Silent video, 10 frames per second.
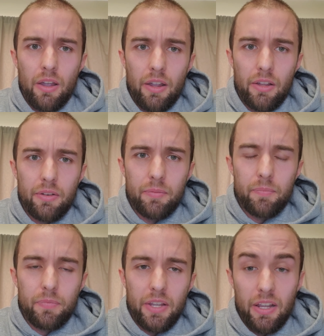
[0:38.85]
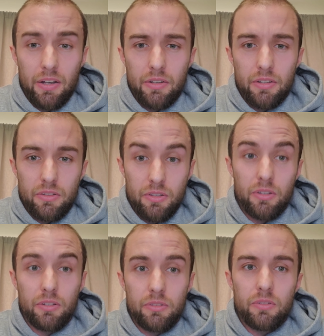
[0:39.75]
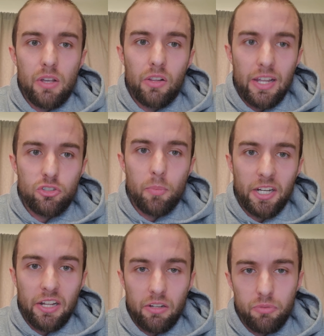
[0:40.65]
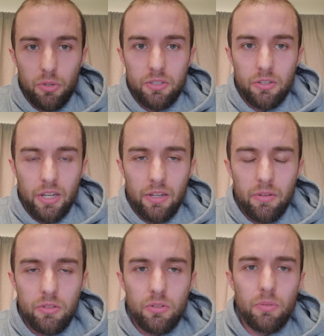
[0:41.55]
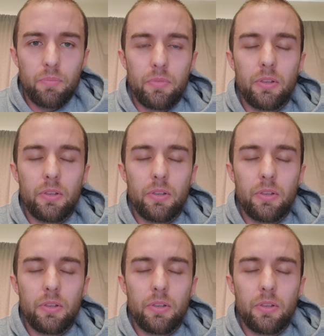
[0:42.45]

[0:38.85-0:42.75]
and, and the electromagnetic force, okay? So